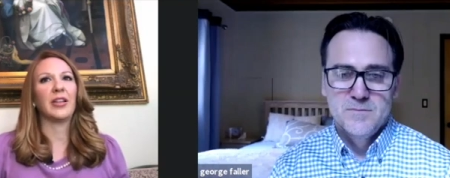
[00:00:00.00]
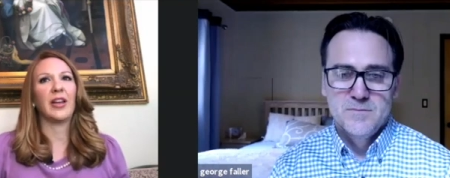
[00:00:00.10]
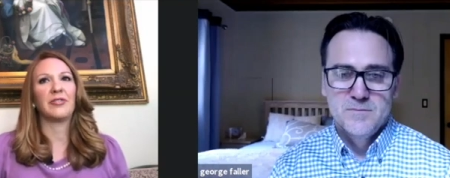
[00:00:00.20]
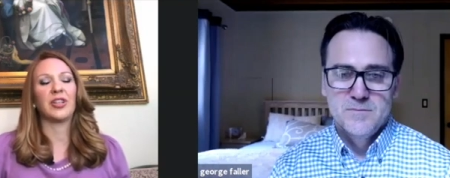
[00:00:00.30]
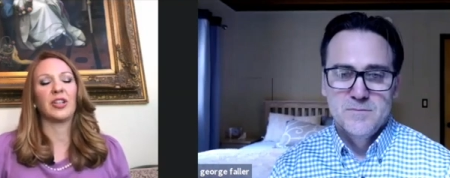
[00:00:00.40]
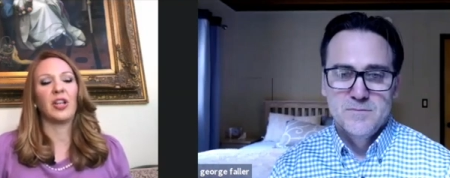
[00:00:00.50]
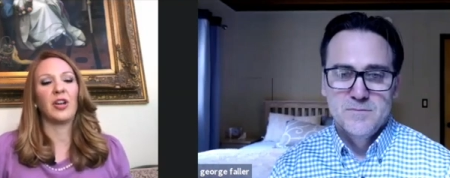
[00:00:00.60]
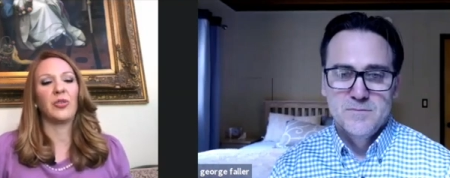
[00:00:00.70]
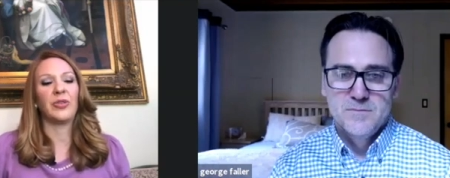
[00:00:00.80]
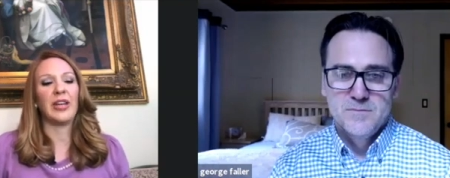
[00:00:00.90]
Speaker 1: left
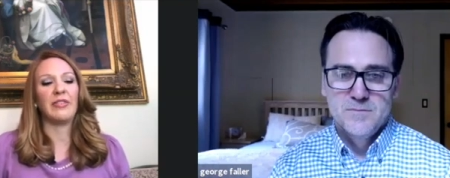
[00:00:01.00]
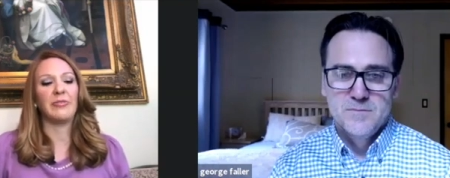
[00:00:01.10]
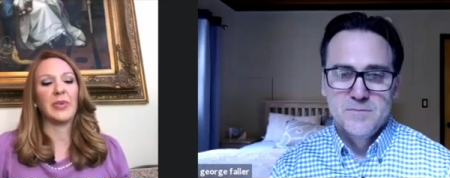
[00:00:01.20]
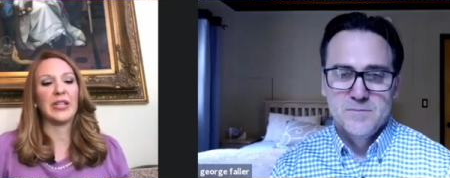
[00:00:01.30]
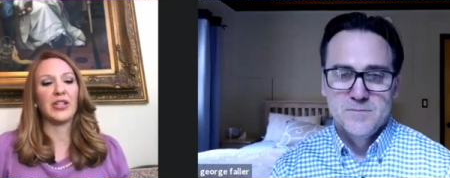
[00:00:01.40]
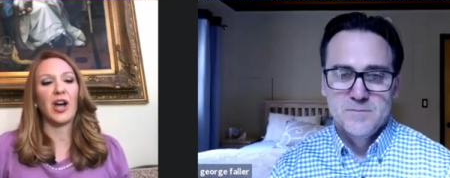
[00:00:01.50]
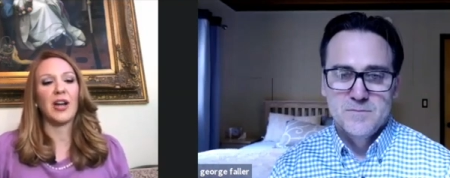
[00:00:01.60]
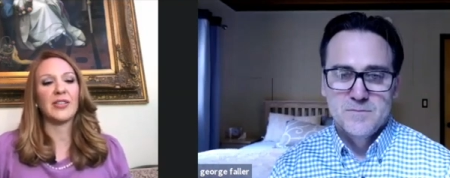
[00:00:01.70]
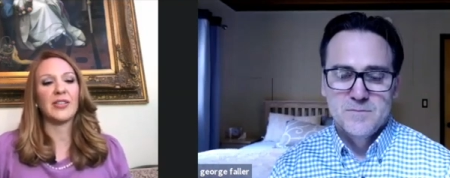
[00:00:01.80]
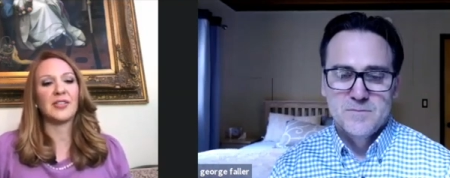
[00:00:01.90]
alone, they've been
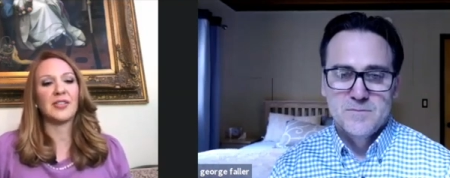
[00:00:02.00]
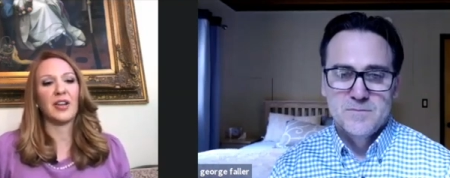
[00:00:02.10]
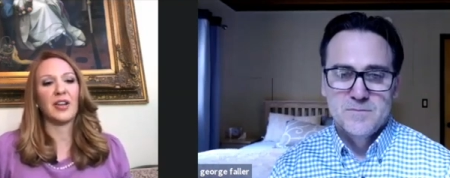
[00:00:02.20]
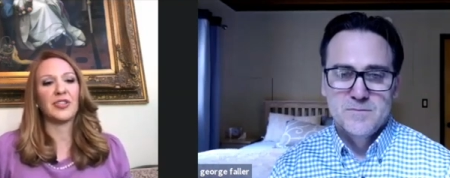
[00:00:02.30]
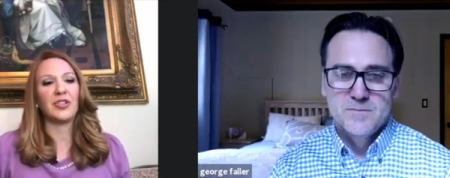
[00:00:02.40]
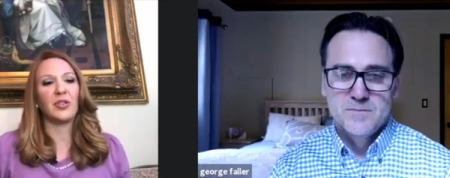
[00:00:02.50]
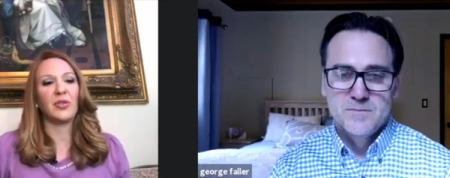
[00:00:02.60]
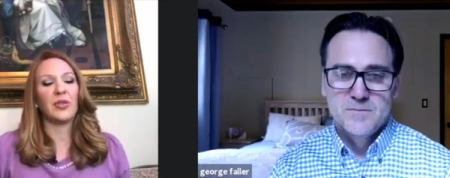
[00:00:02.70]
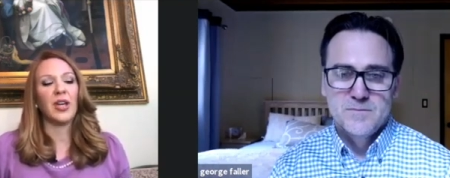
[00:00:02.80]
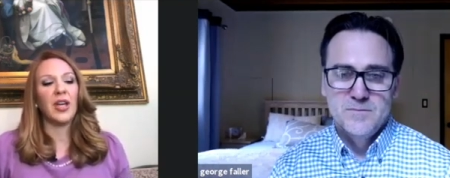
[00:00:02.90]
taught to self
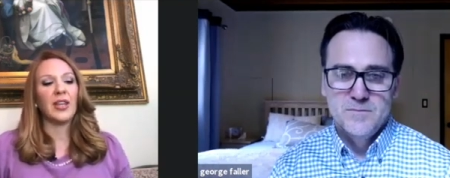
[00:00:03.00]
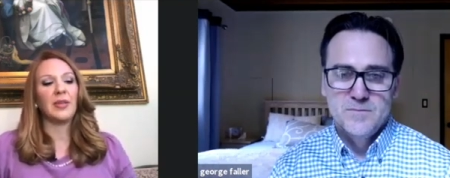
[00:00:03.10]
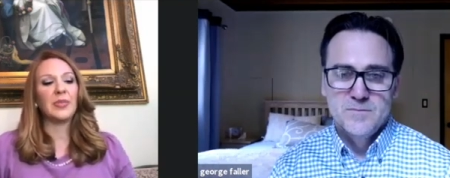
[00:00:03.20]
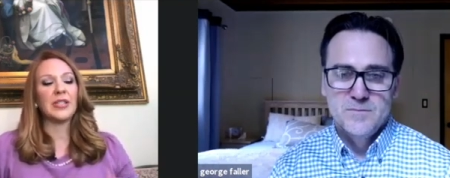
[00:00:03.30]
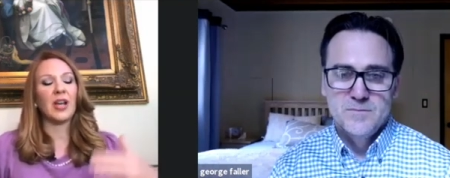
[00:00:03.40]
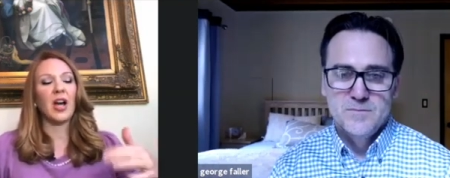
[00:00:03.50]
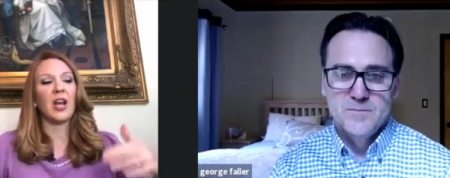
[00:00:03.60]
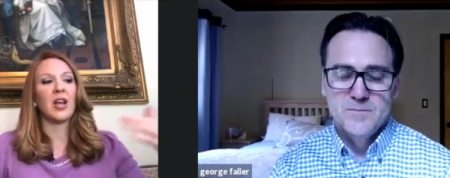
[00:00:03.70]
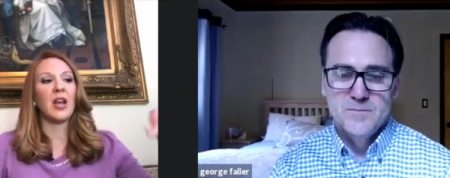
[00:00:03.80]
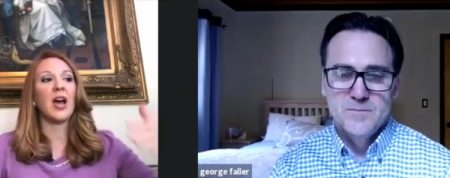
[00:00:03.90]
soothe they've been
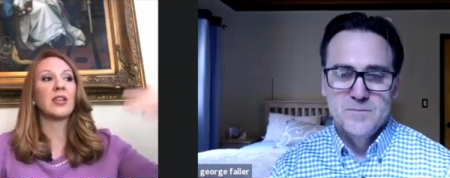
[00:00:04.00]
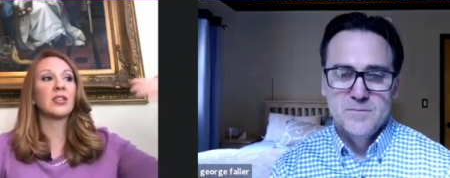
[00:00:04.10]
taught not